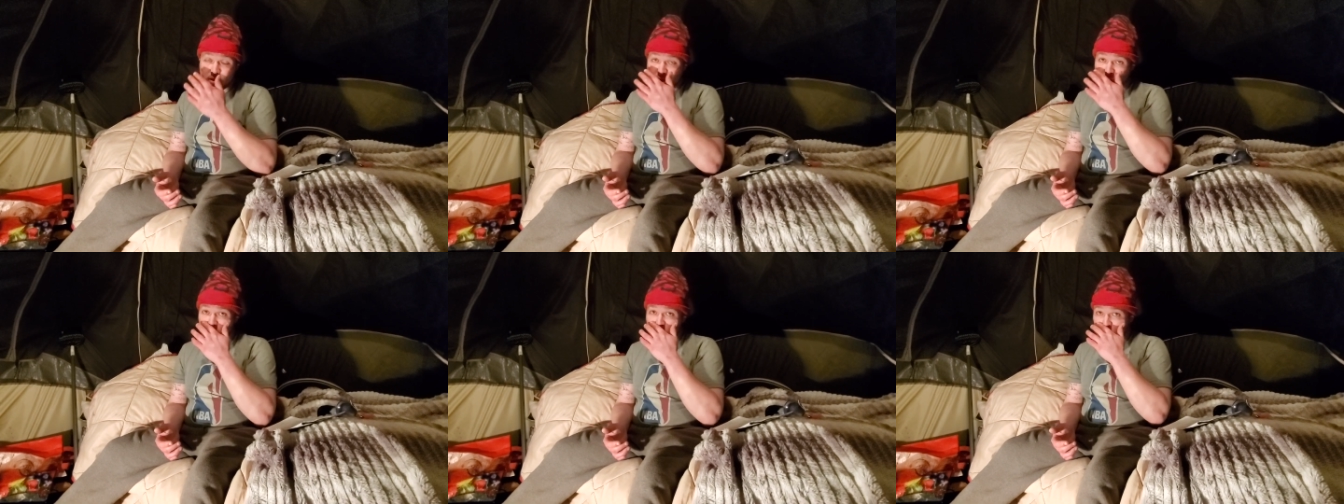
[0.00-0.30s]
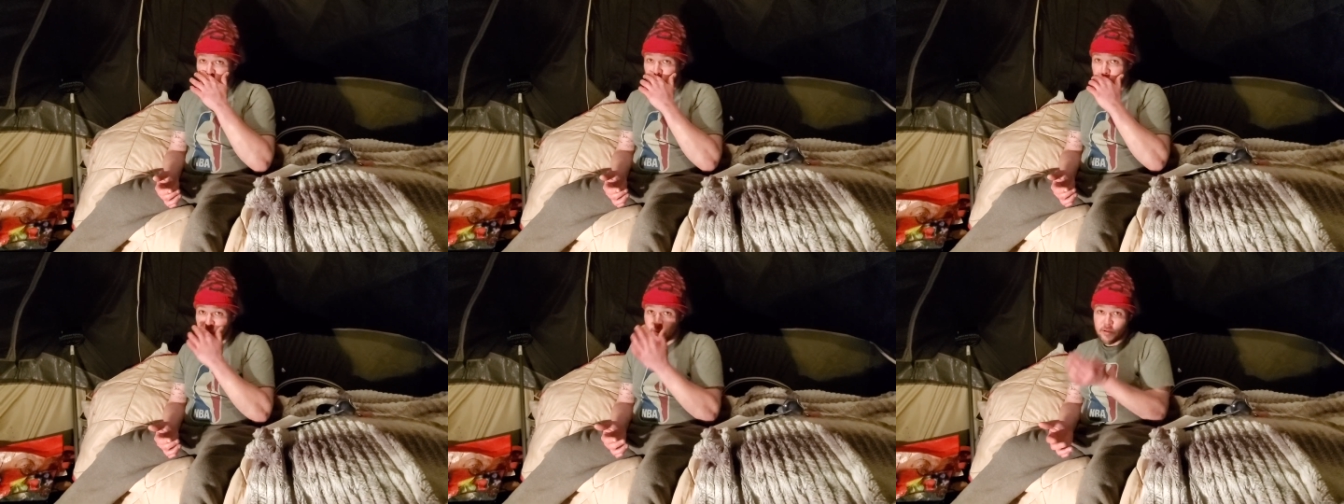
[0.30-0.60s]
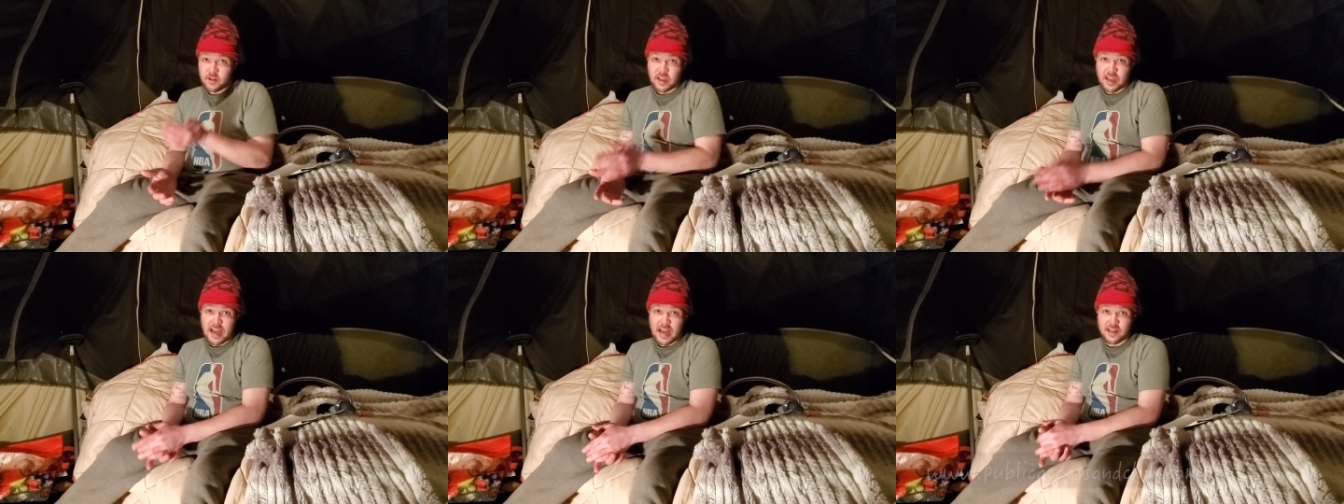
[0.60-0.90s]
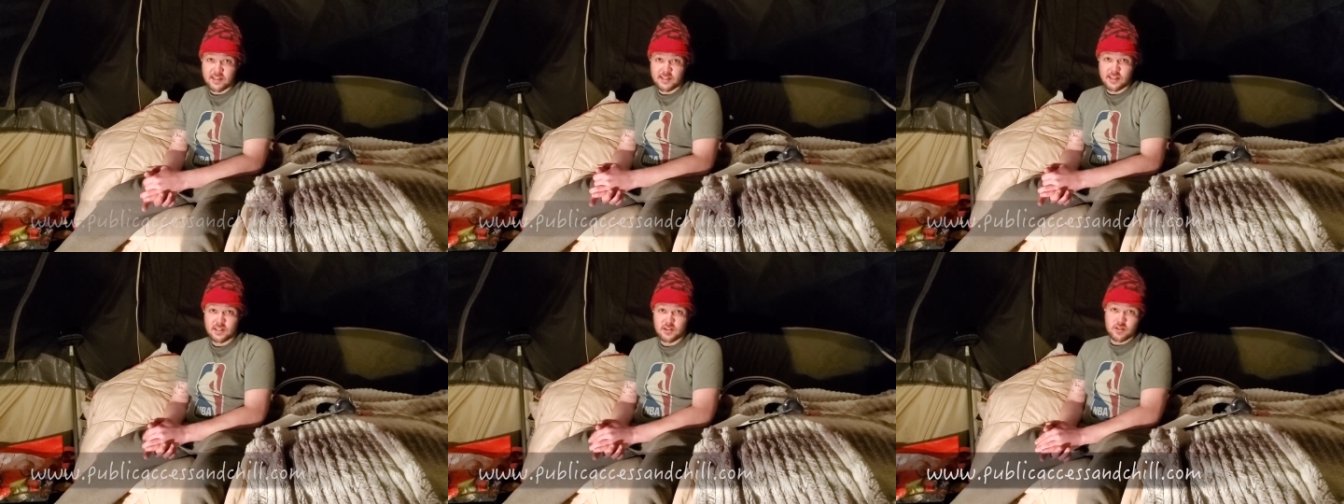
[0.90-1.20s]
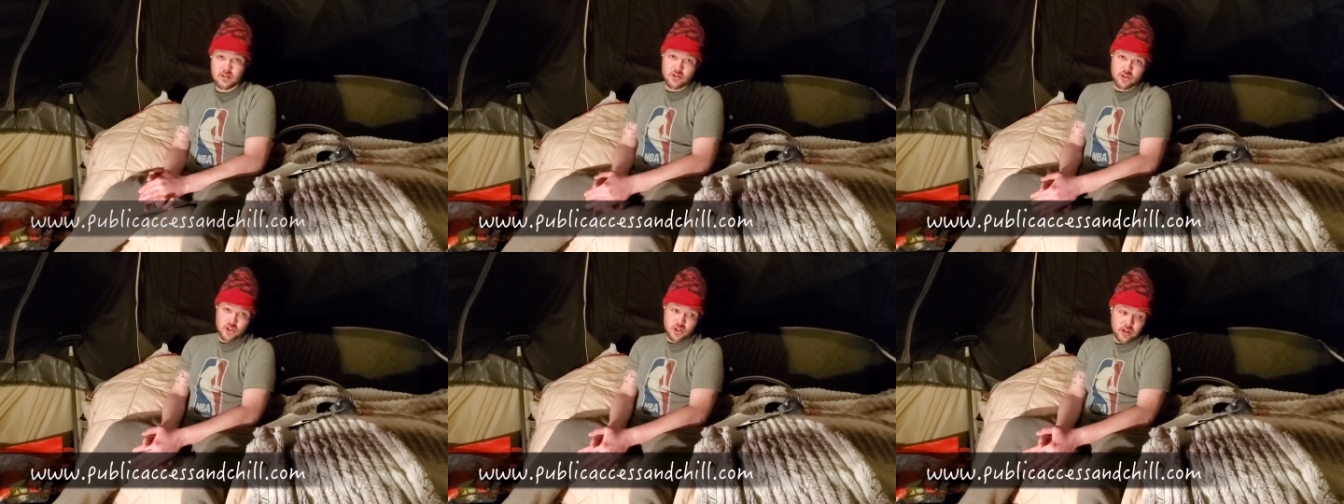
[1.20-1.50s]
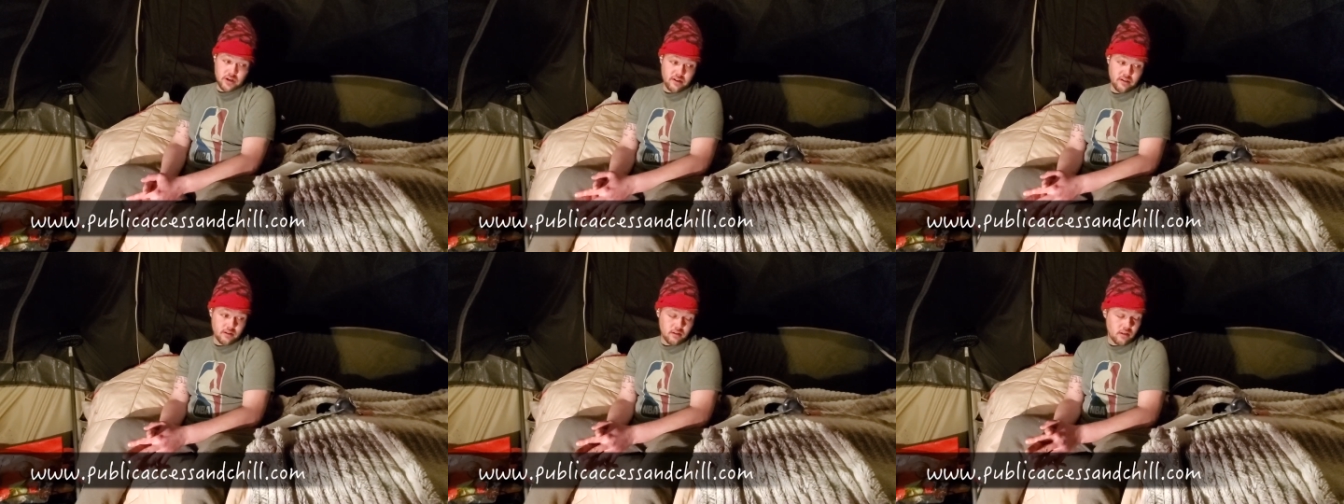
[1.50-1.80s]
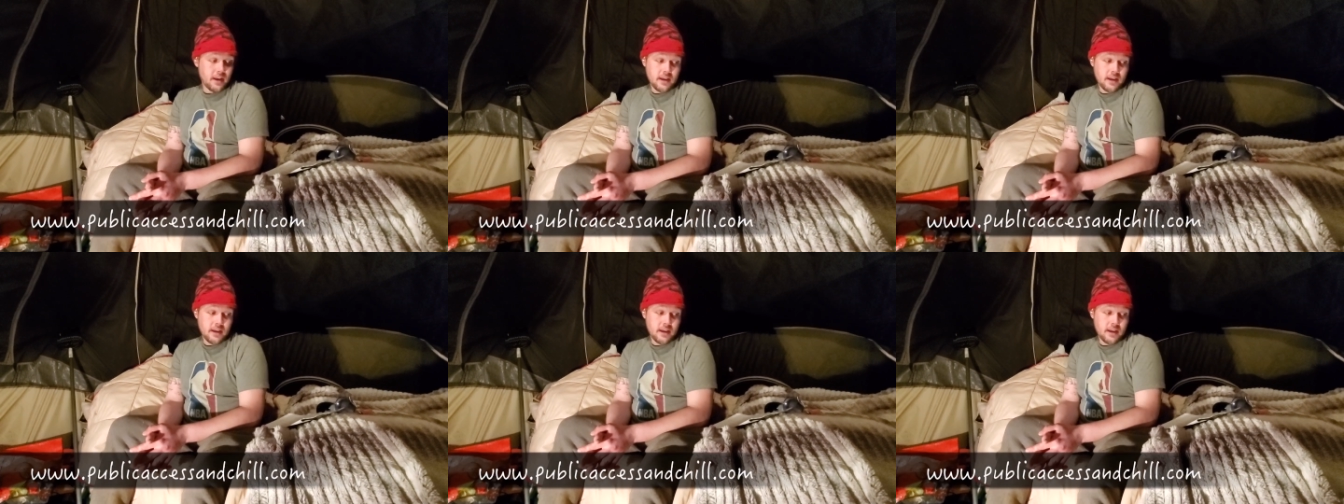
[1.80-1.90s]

It's called Public Access and Chill.